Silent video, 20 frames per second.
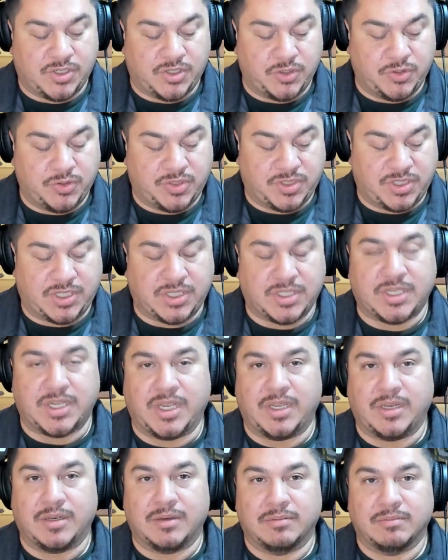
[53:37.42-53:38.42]

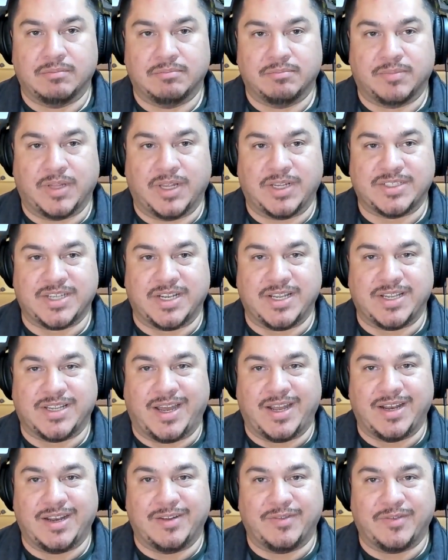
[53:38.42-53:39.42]
2:16 plays any
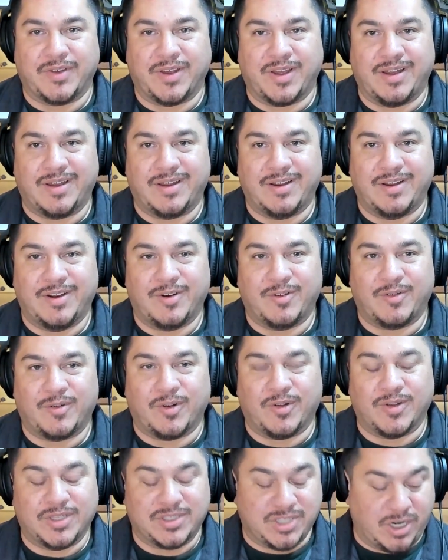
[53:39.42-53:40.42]
kind of
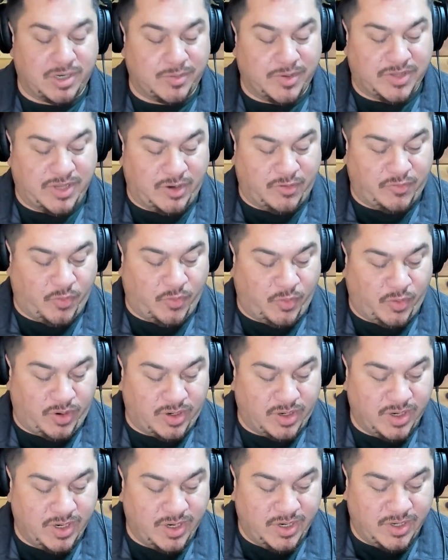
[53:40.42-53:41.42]
role in this argument?
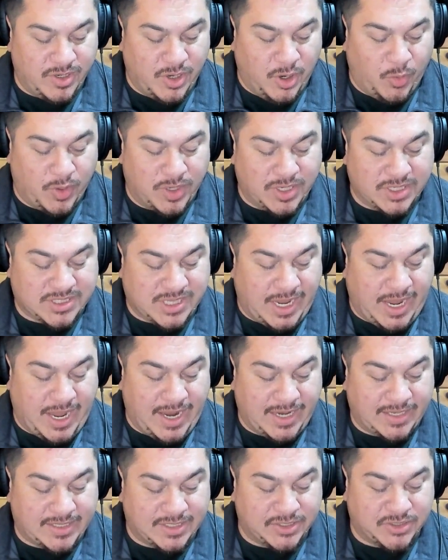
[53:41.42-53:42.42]
Therefore, no one is to
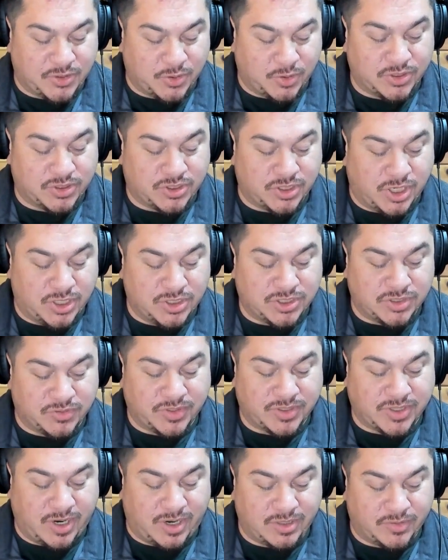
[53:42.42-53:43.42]
act as your judge
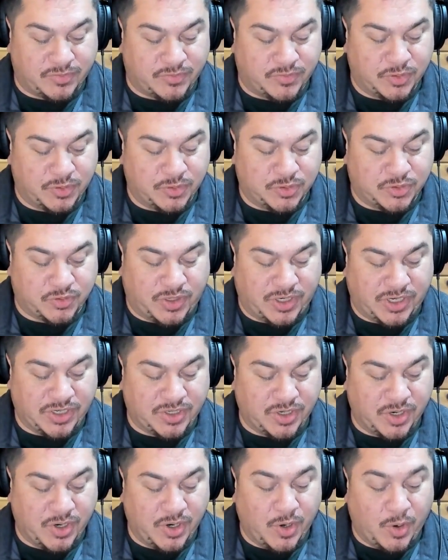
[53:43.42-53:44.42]
in regard to food,
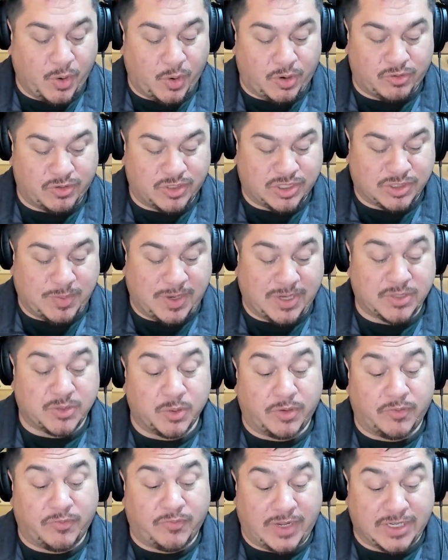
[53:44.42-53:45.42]
drink, or in respect
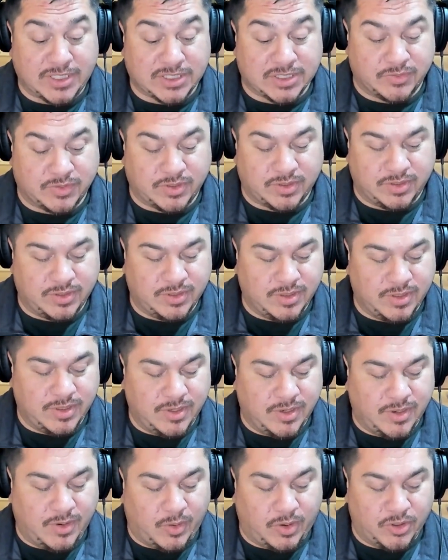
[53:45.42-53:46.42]
to a festival
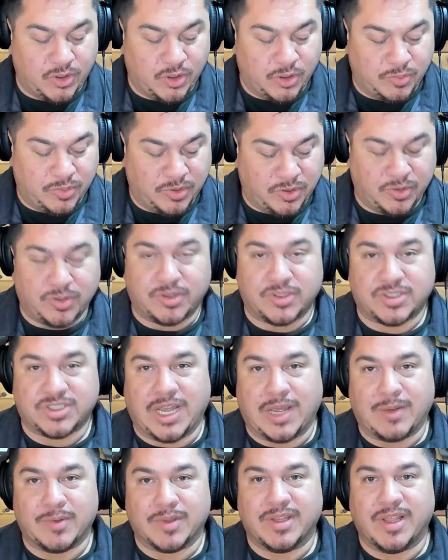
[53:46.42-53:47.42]
or new moon or
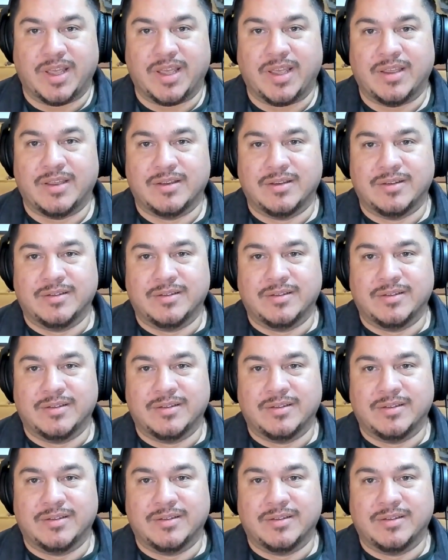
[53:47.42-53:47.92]
Sabbath day?